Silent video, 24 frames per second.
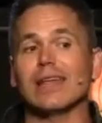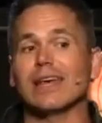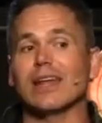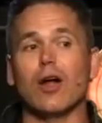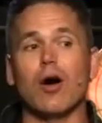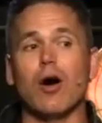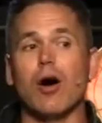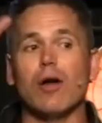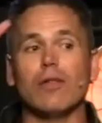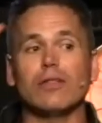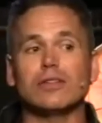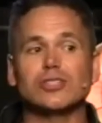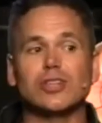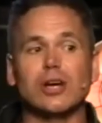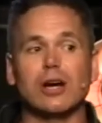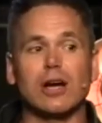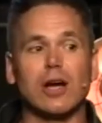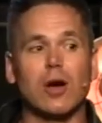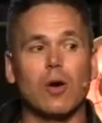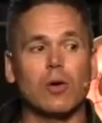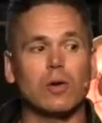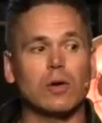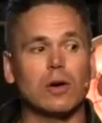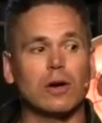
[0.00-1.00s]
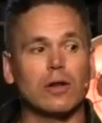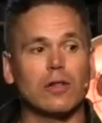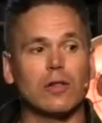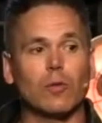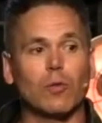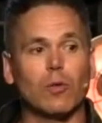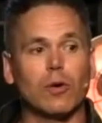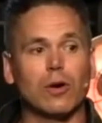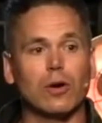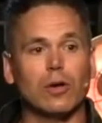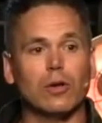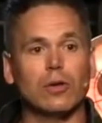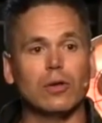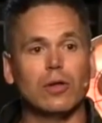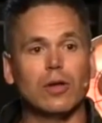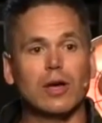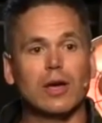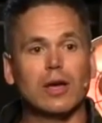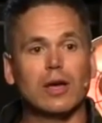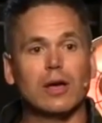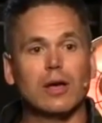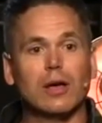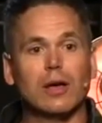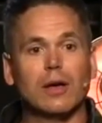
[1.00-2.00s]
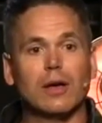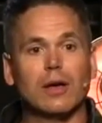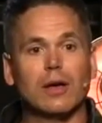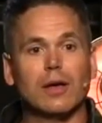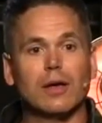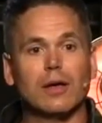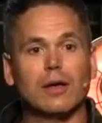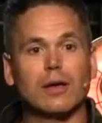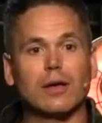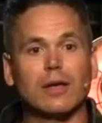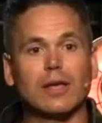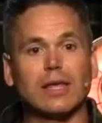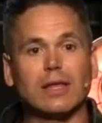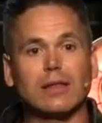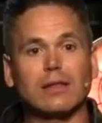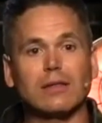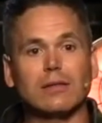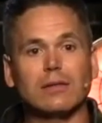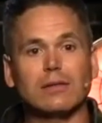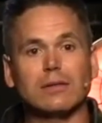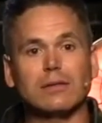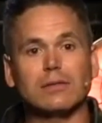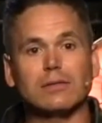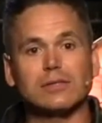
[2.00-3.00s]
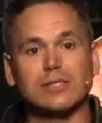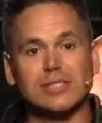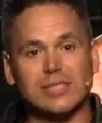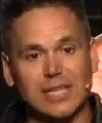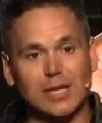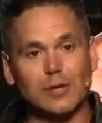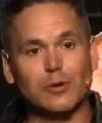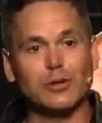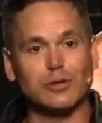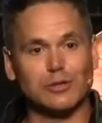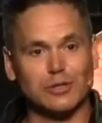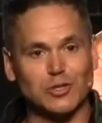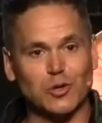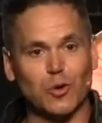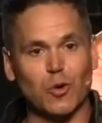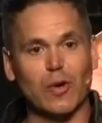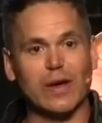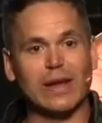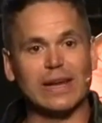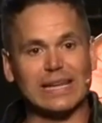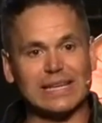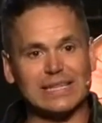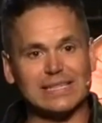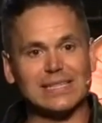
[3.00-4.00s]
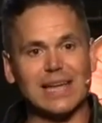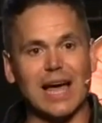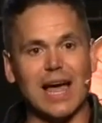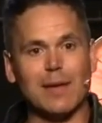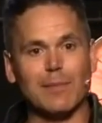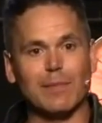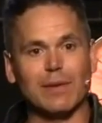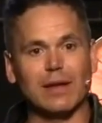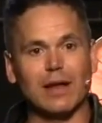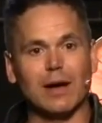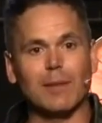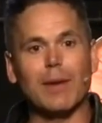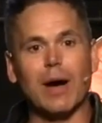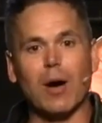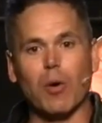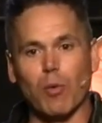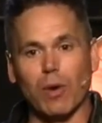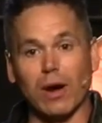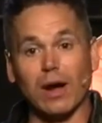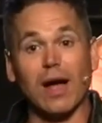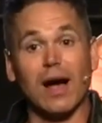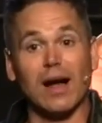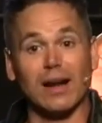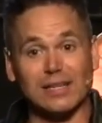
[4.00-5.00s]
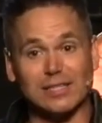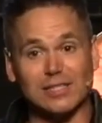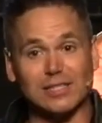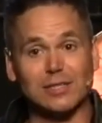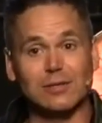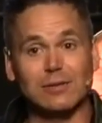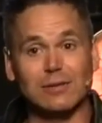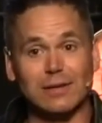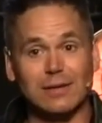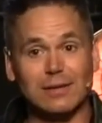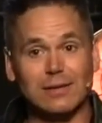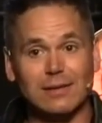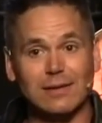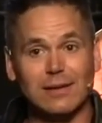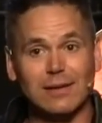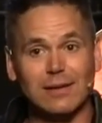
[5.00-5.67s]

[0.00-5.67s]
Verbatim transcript: let all the junk going on in the world steal your joy and excitement about what God is doing,